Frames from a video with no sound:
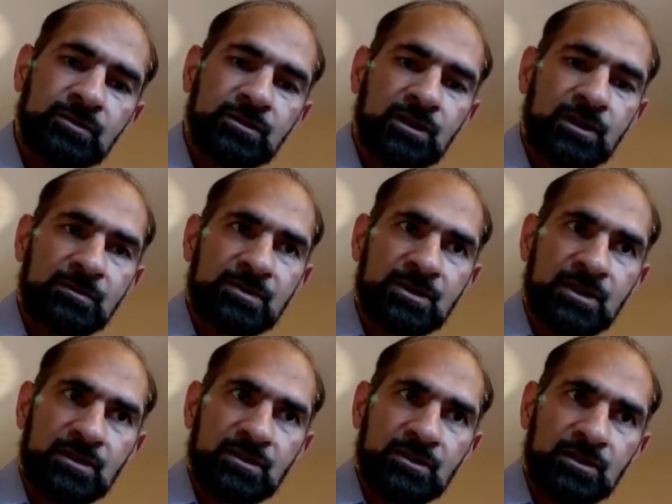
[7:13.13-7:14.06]
times
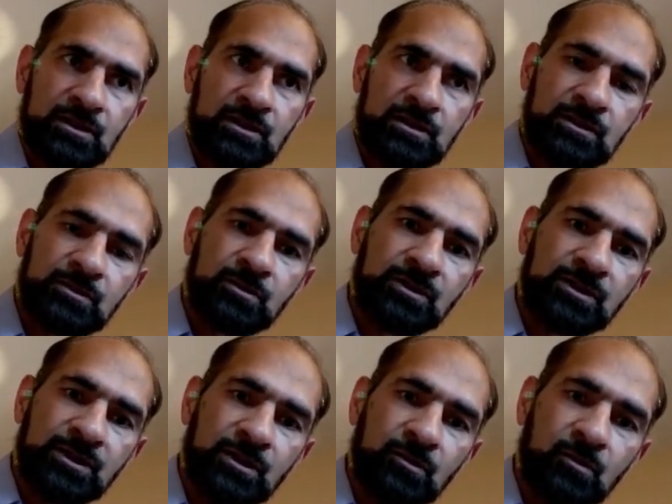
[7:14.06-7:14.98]
10 to the
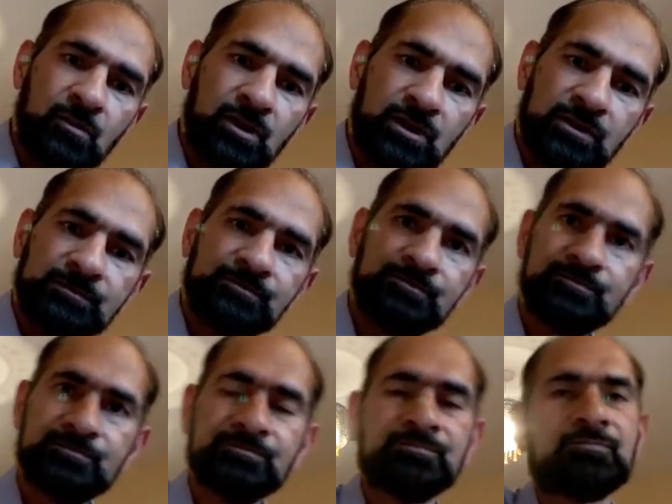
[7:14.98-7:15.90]
21.
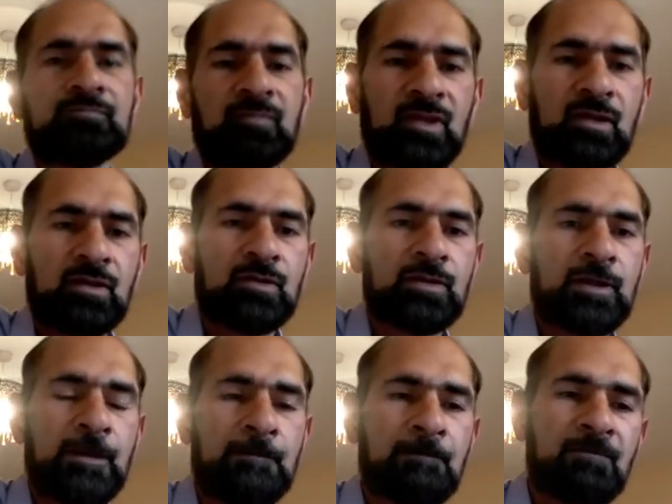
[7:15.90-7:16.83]

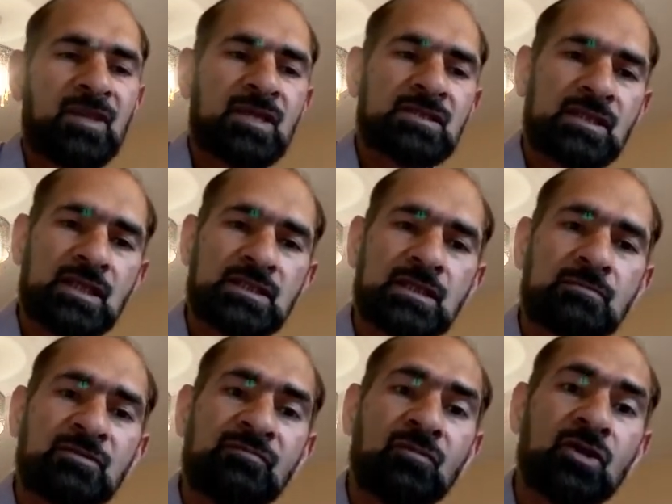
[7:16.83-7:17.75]
Okay, so that's the
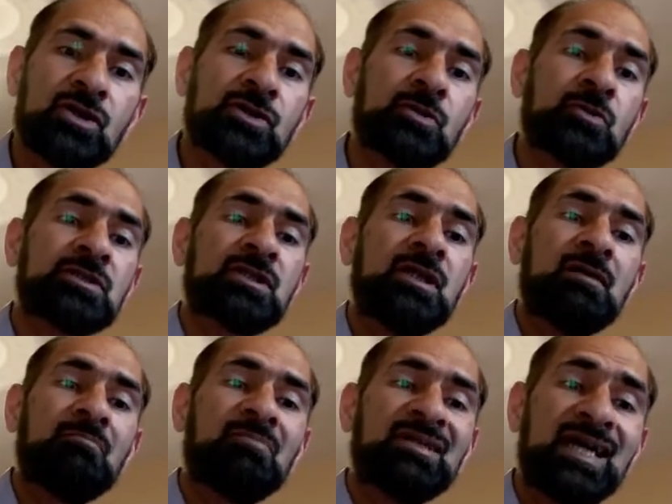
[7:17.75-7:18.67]
number of molecules,
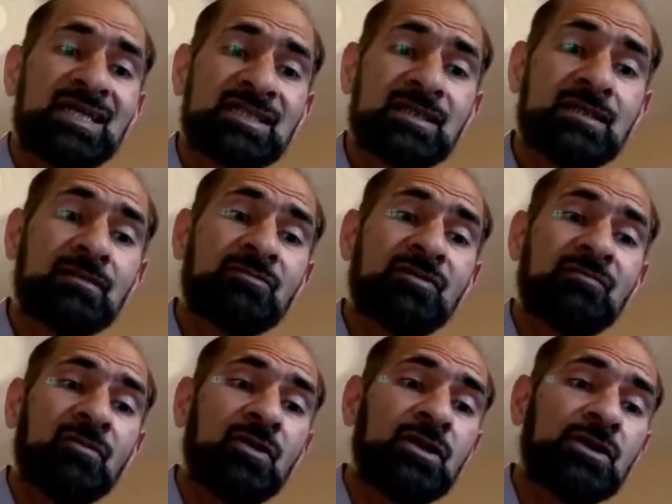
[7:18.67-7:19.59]
but that's the number of
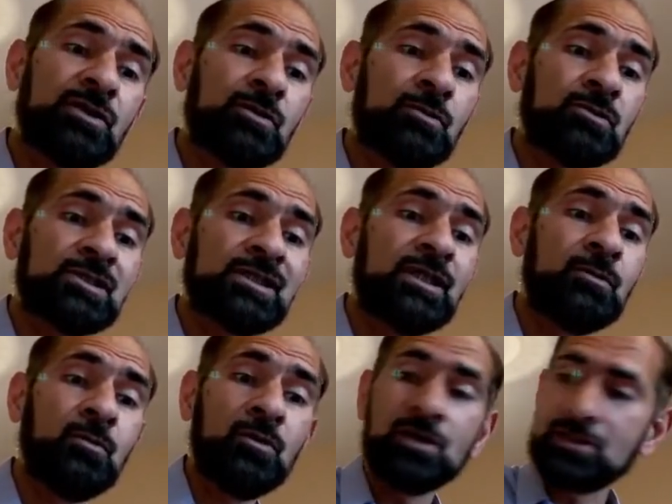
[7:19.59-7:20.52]
molecules in
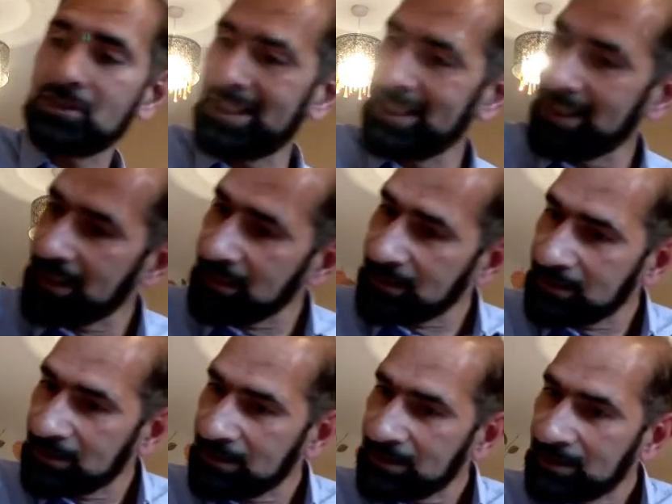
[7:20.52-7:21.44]
what? In
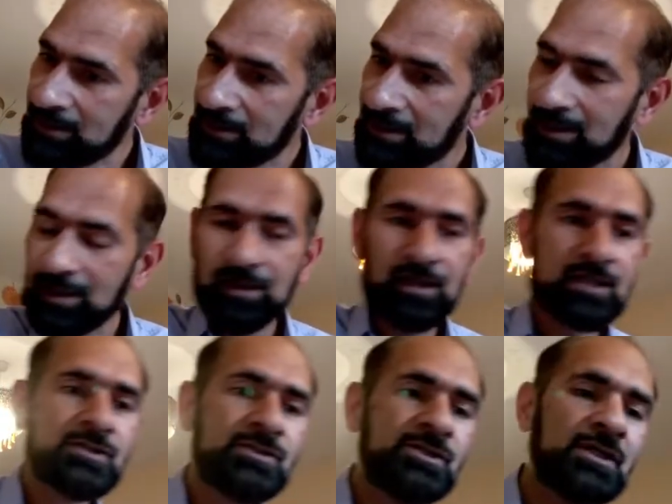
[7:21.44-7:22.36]

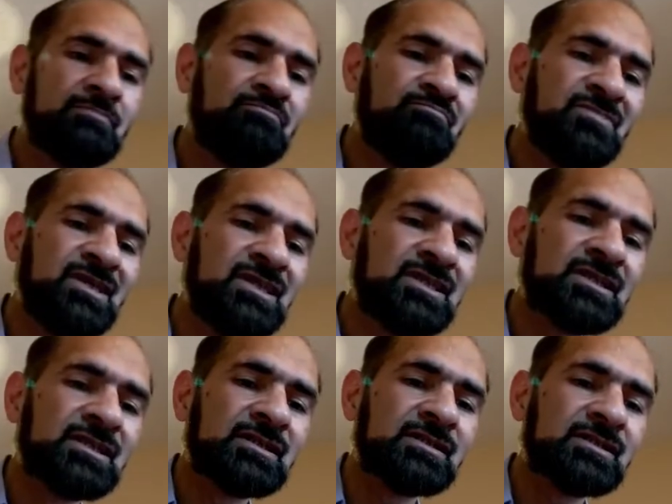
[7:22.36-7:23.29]
100
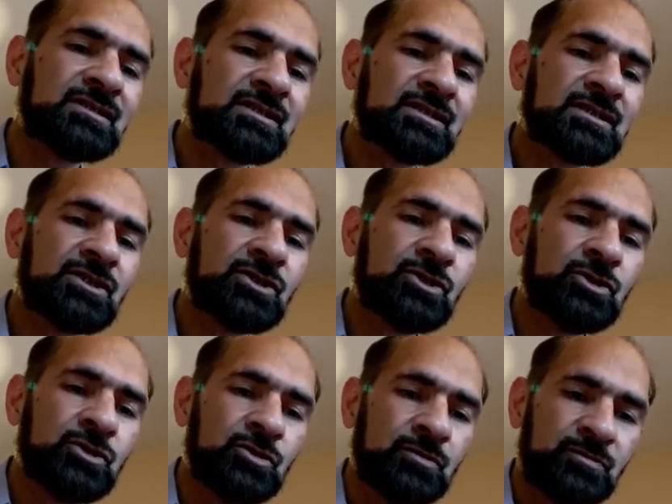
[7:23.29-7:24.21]
meters
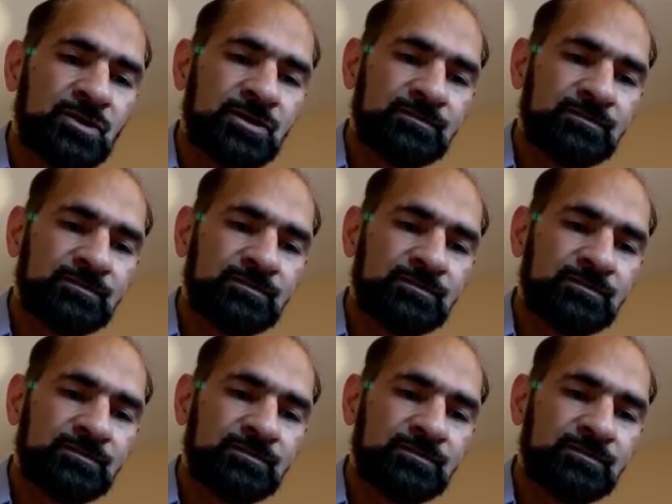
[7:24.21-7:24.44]
cubed,